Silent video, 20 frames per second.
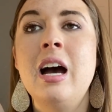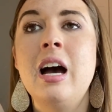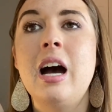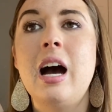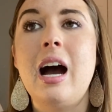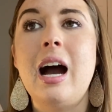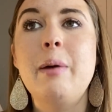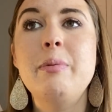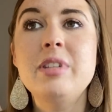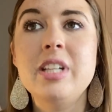
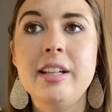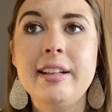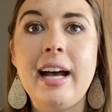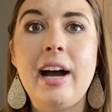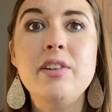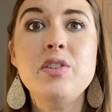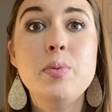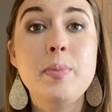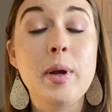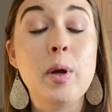I was
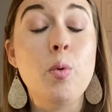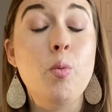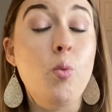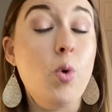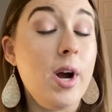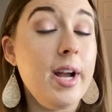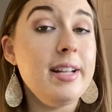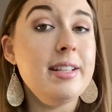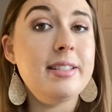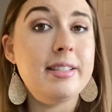allowed to make
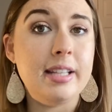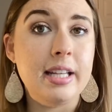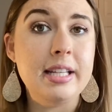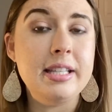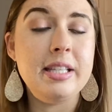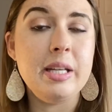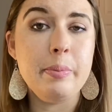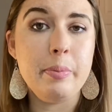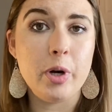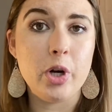one
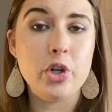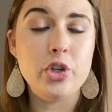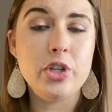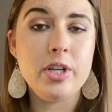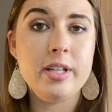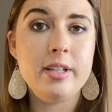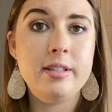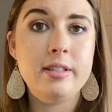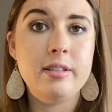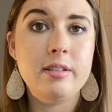Scentsy
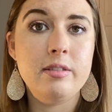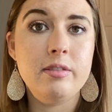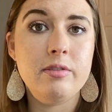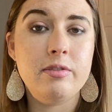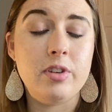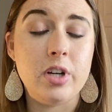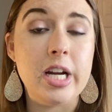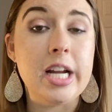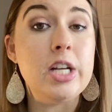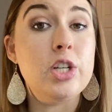purchase
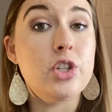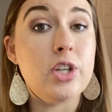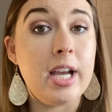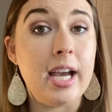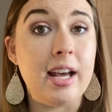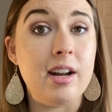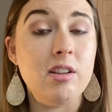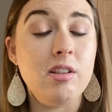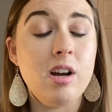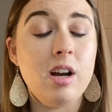for each
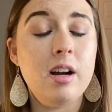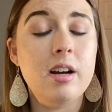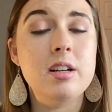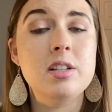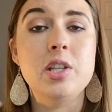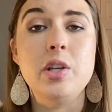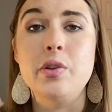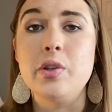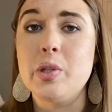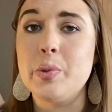catalog.
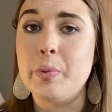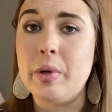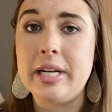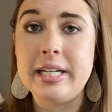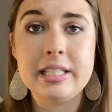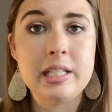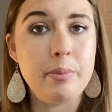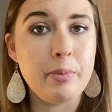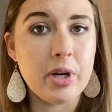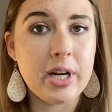So the spring
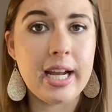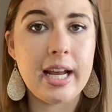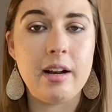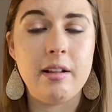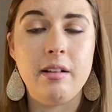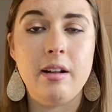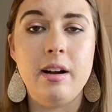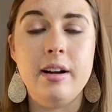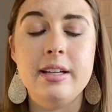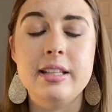summer
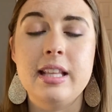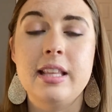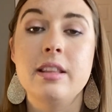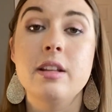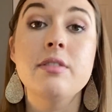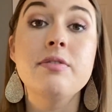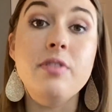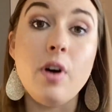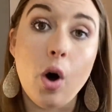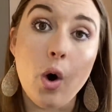catalog and then the
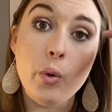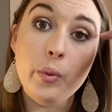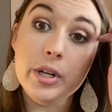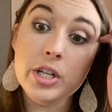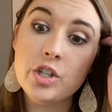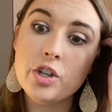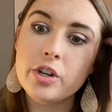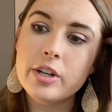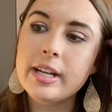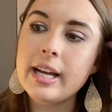fall
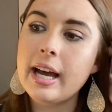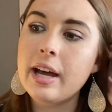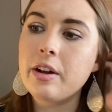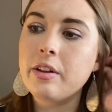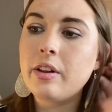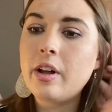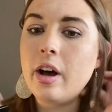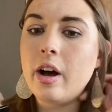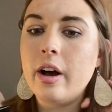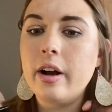winter
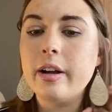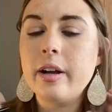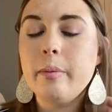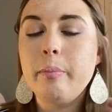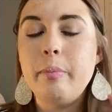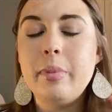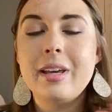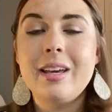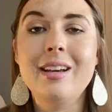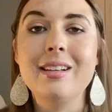catalog
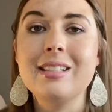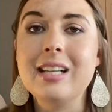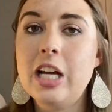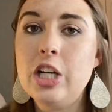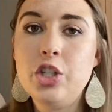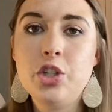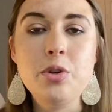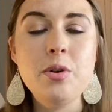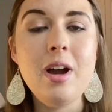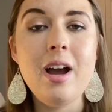because I
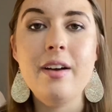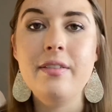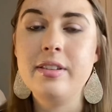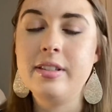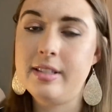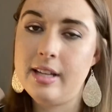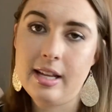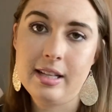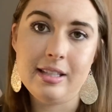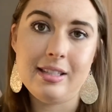do have
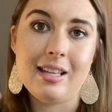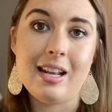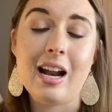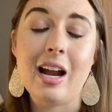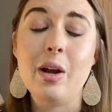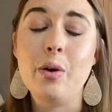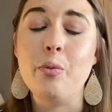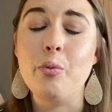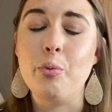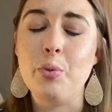scents that
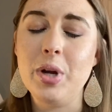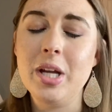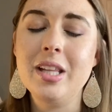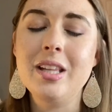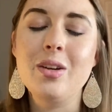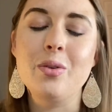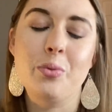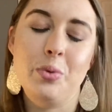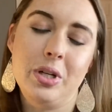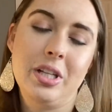I
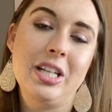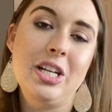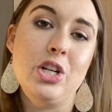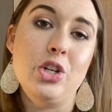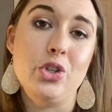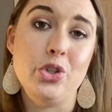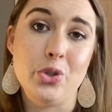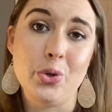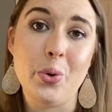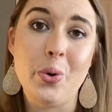really, really
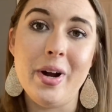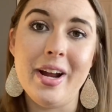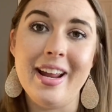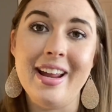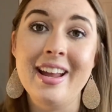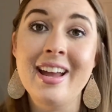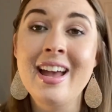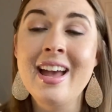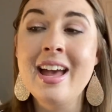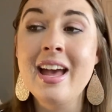
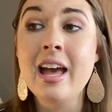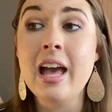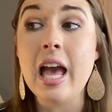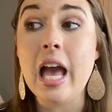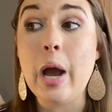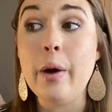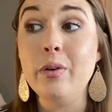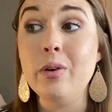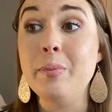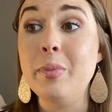enjoy
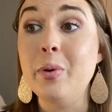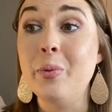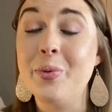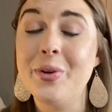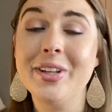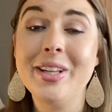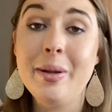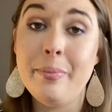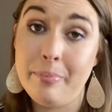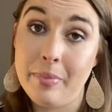and would be
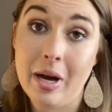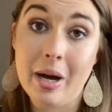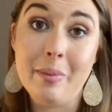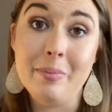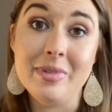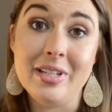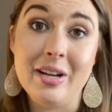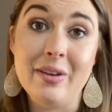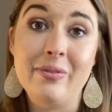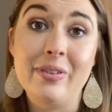really
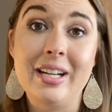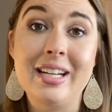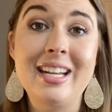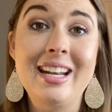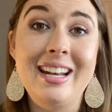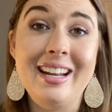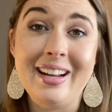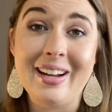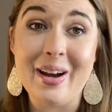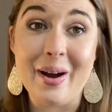bummed if they
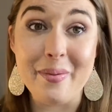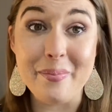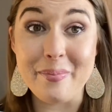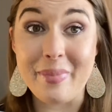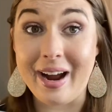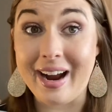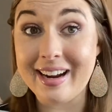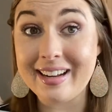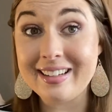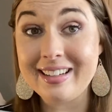didn't come
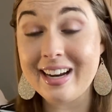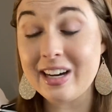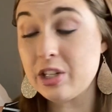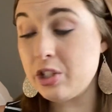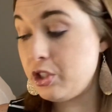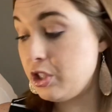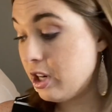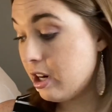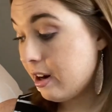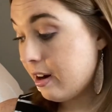back
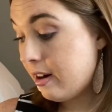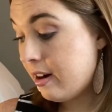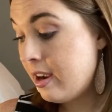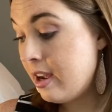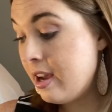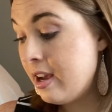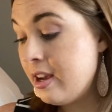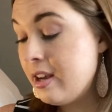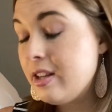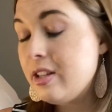next year.
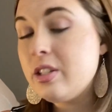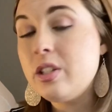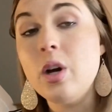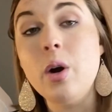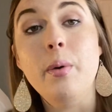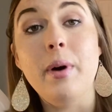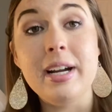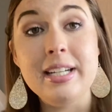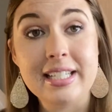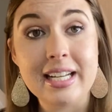
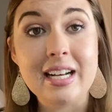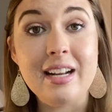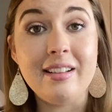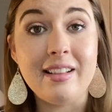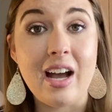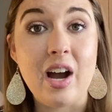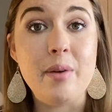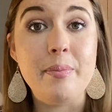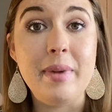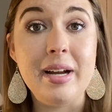So I did
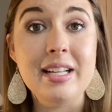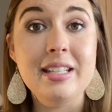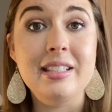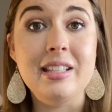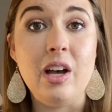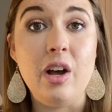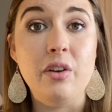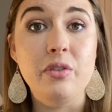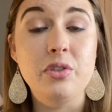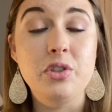allow
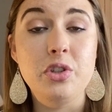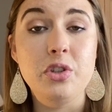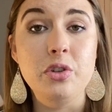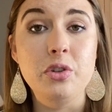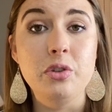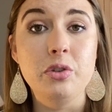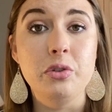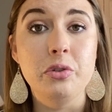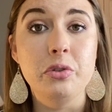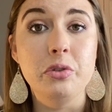myself
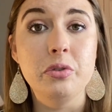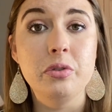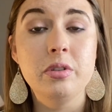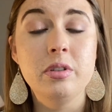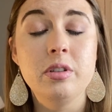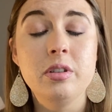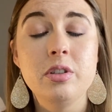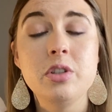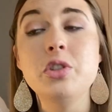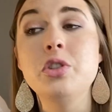to
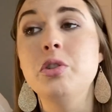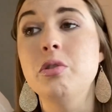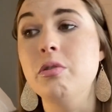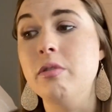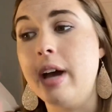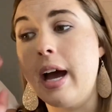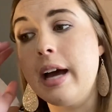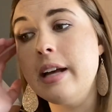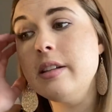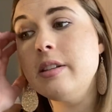do
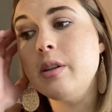that.